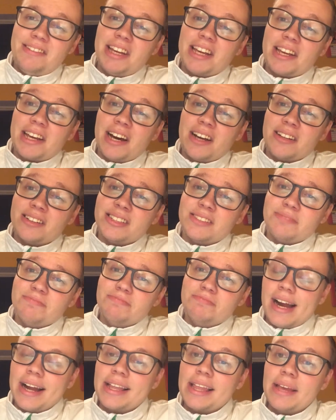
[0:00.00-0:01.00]
Jake Gardiner.
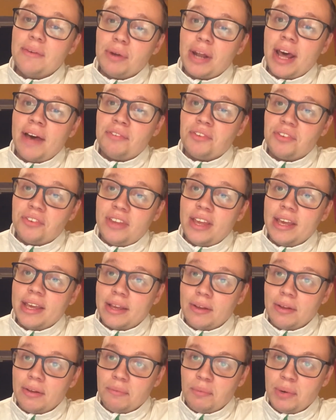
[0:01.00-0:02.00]
Like, they would have to say,
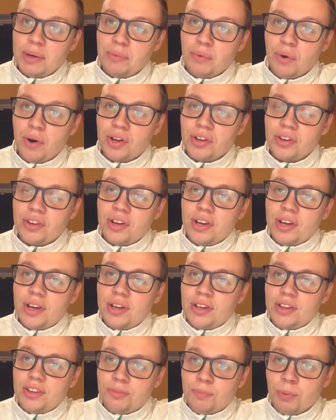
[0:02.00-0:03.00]
we want
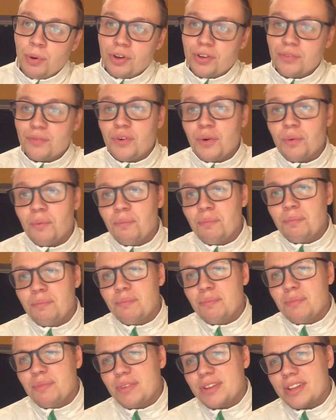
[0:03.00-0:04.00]
Spurgeon for
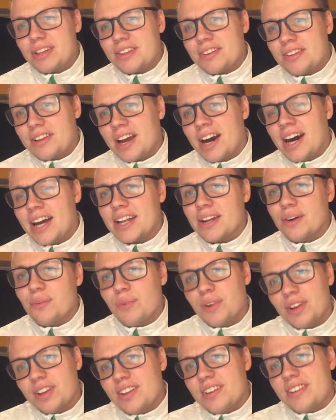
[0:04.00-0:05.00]
Gardiner,
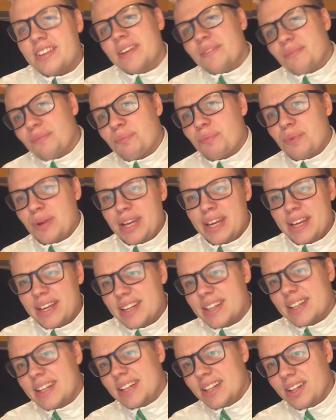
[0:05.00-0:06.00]
which is a
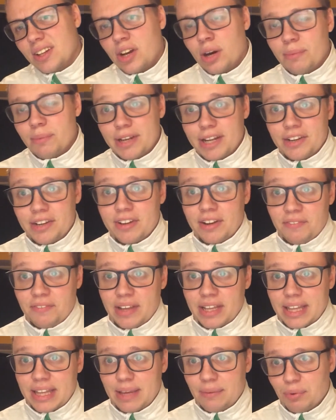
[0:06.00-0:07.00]
weird little combination. I
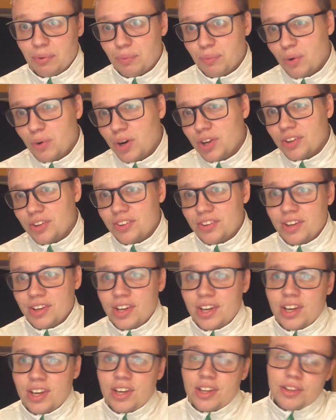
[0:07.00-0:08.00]
think they would want
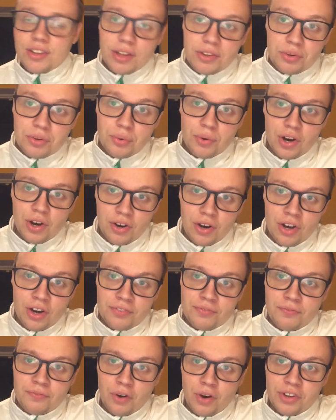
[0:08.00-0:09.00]

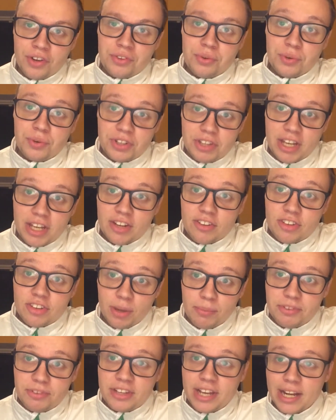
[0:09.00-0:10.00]
for us to retain
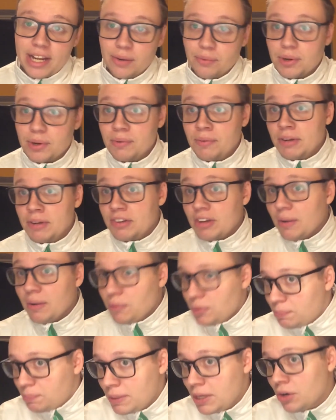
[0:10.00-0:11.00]
some salary, which I
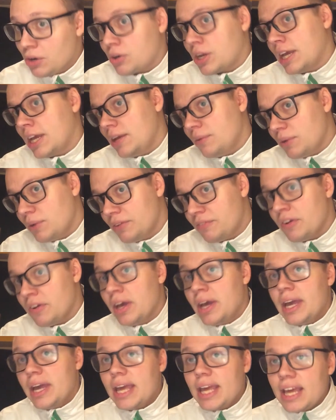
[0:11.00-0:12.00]
would be okay with,
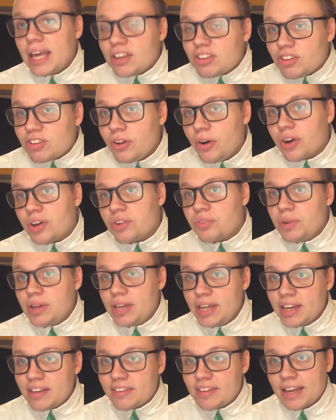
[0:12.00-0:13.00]
as long as
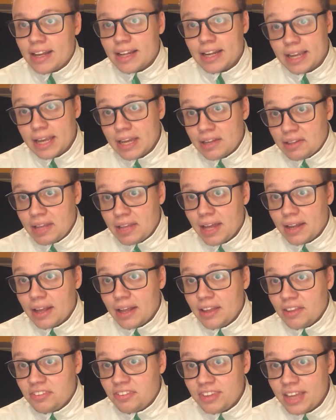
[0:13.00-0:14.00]
we exactly get that,
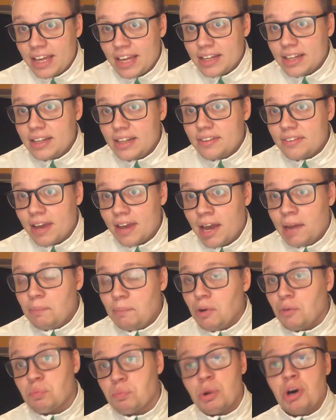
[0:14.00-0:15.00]
a Sandin type
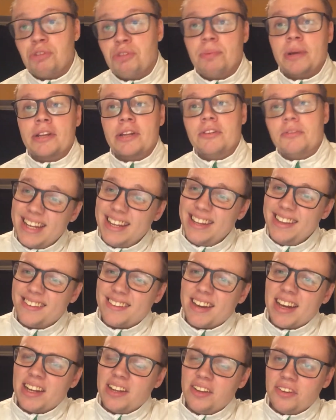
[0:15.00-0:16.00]
of prospect. And it's
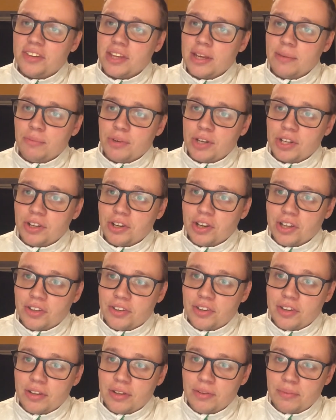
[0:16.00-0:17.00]
kind of the same with the
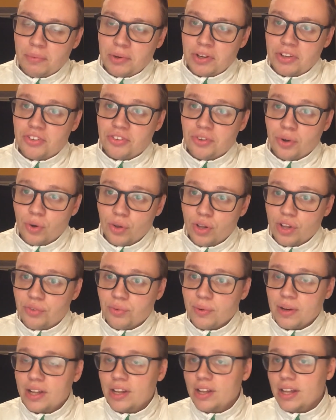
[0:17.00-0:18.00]
other with Staal as
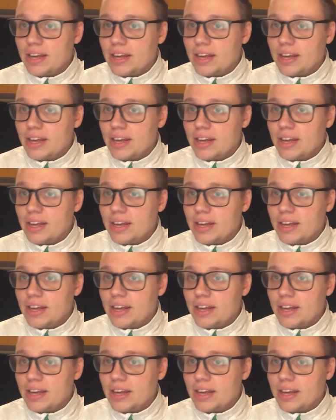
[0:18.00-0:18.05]
well.